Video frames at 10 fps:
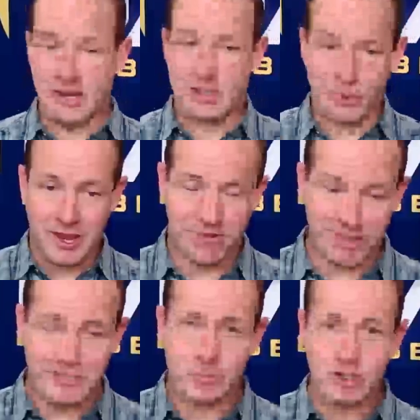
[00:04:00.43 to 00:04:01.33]
Okay, so we
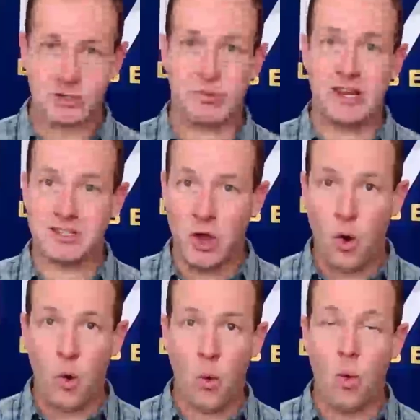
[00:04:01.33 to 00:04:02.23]
have this much space.
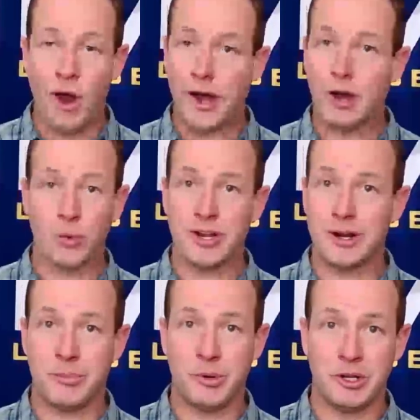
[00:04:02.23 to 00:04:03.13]
Where are we
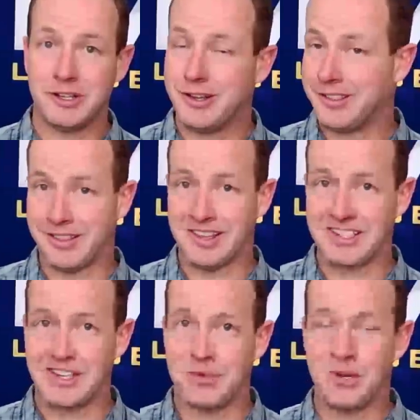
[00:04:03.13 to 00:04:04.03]
going to put the
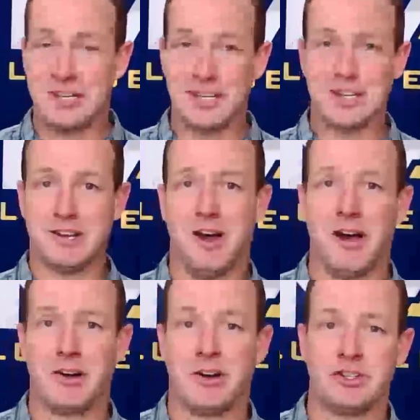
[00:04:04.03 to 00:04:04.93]
things that we need
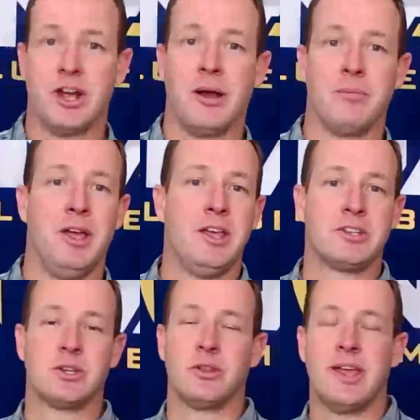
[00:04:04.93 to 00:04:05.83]
on our job?
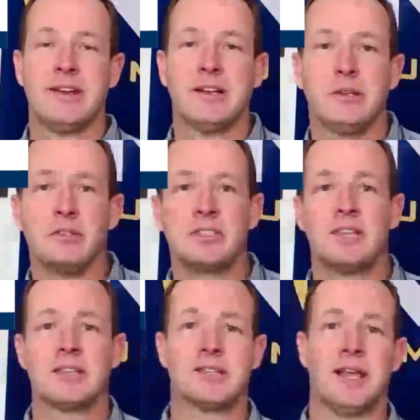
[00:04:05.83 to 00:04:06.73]
So that includes
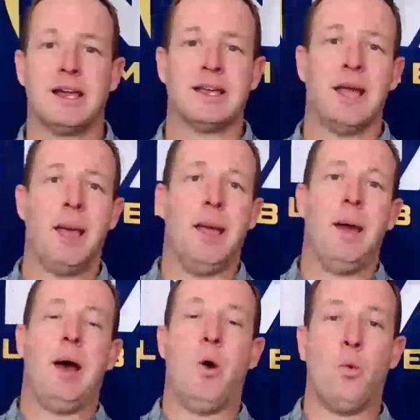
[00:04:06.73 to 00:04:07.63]
things like,
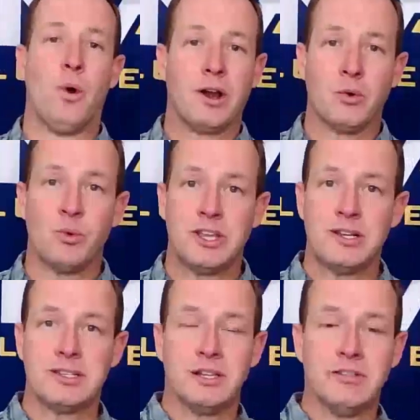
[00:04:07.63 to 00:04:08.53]
where are we
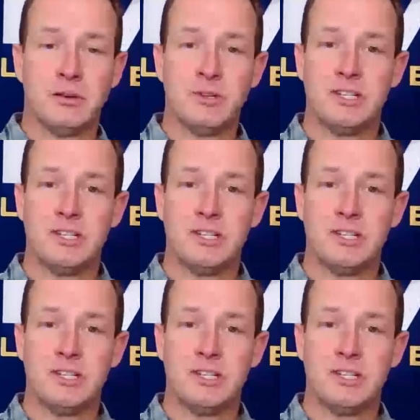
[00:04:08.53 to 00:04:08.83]
going to deliver